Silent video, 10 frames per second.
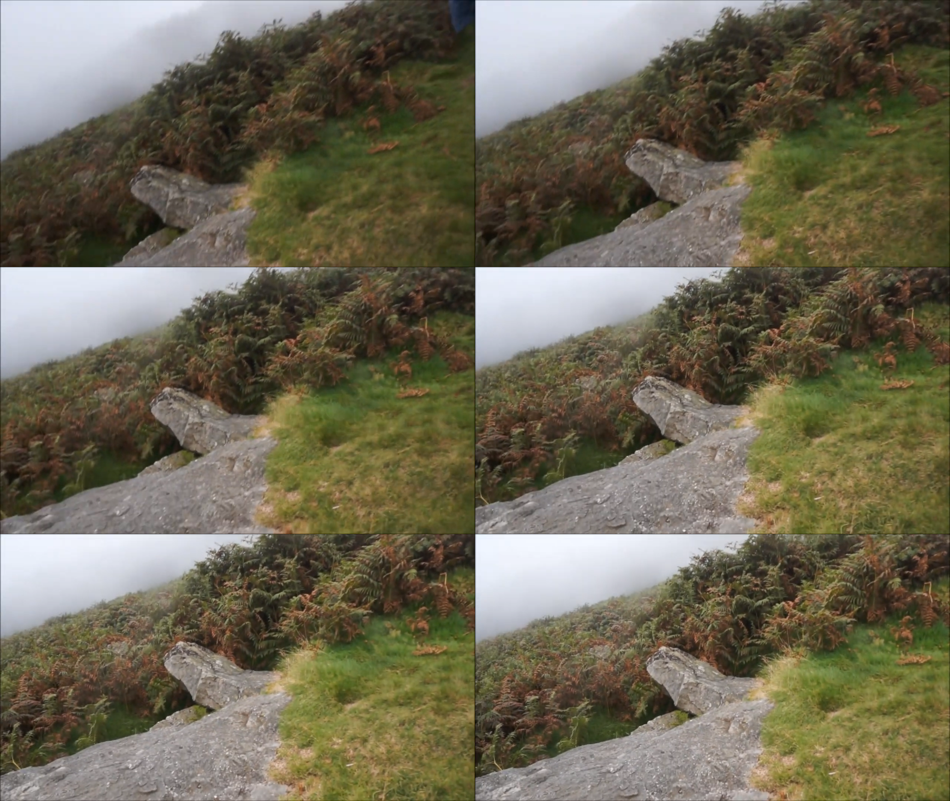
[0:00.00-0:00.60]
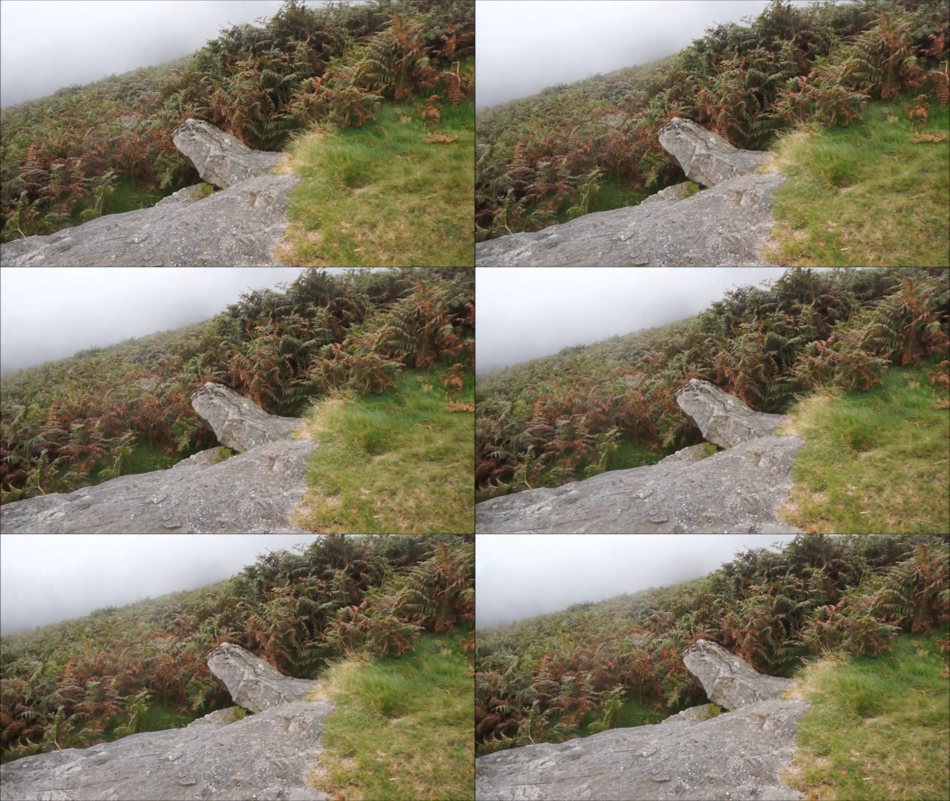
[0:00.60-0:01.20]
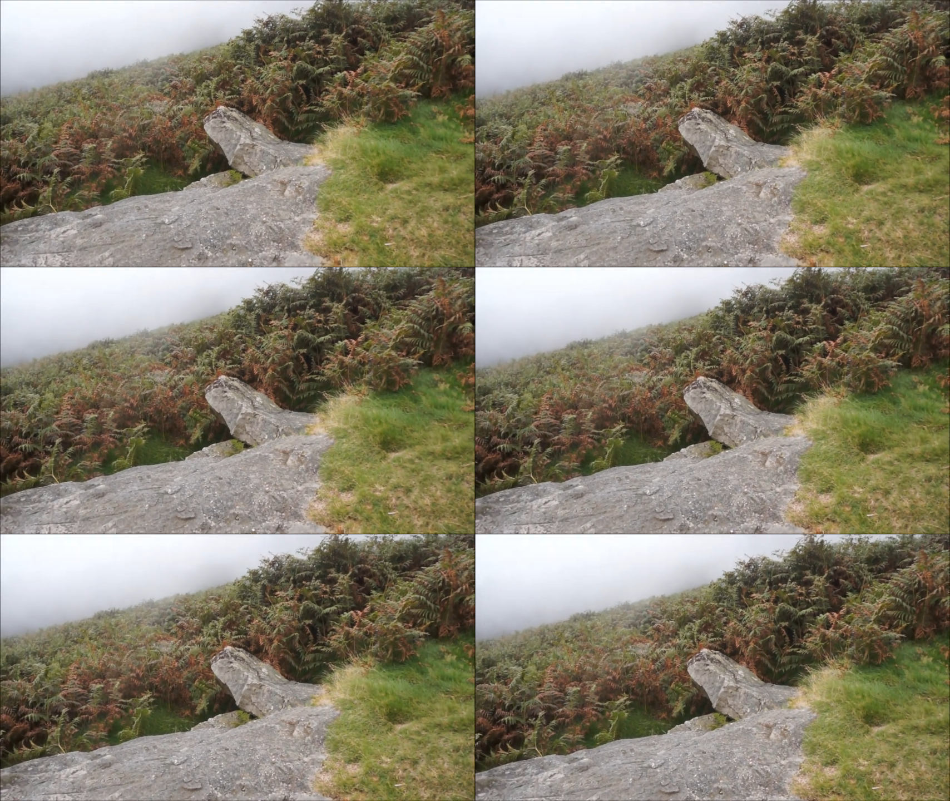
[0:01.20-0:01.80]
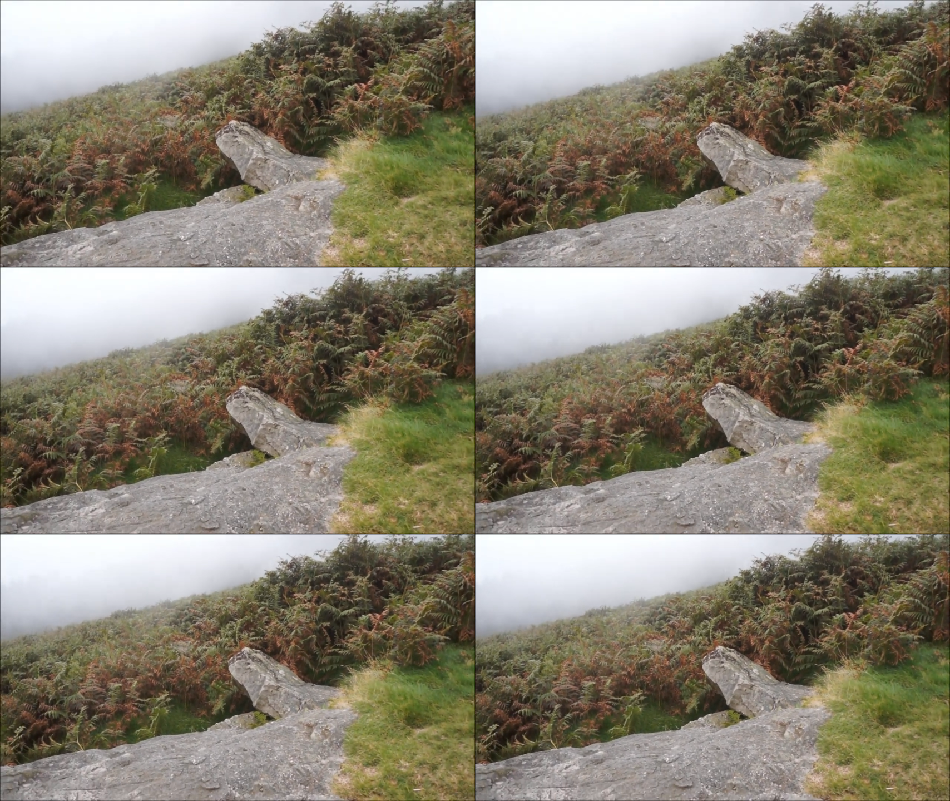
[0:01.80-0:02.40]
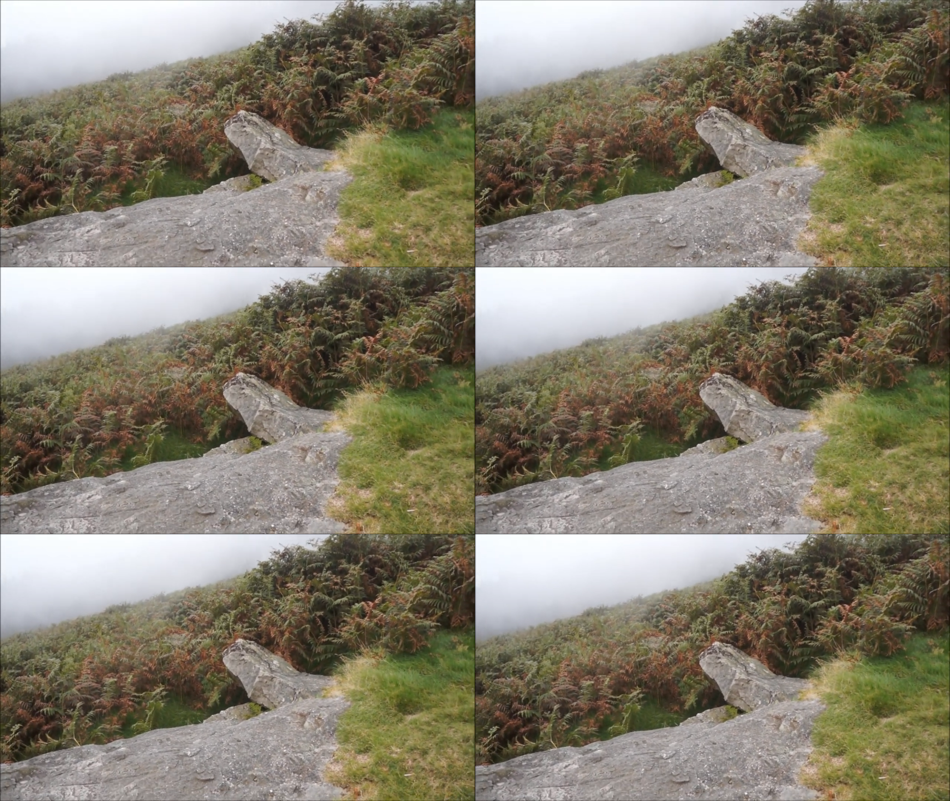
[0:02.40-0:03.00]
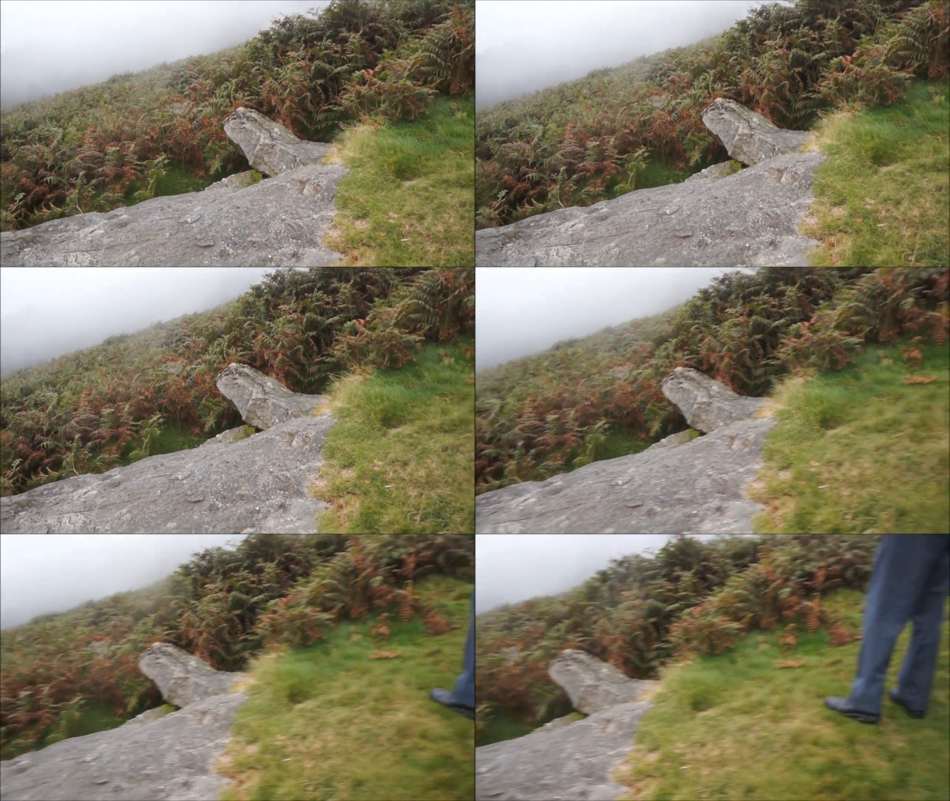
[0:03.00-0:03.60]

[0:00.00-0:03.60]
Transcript: Nobody's mouth can be seen.